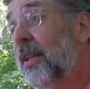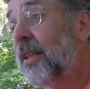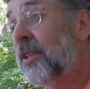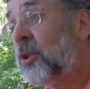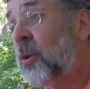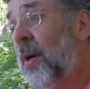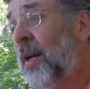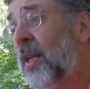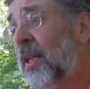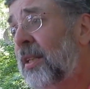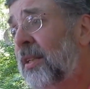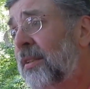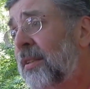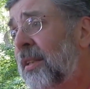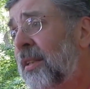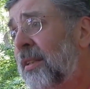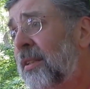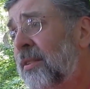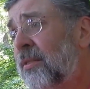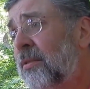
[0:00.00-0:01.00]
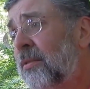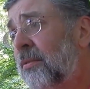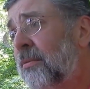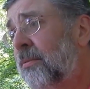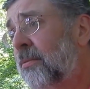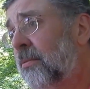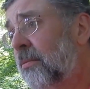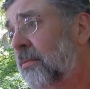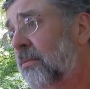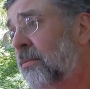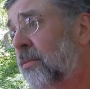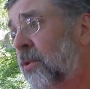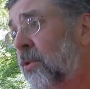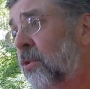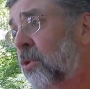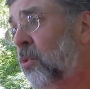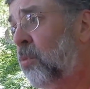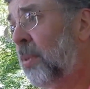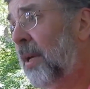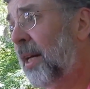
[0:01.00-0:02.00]
So I ate
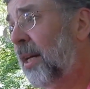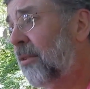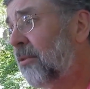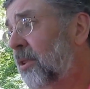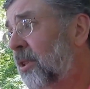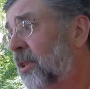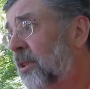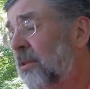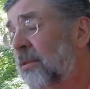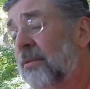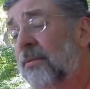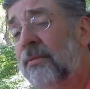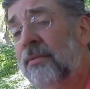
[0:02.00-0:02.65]
2 pounds,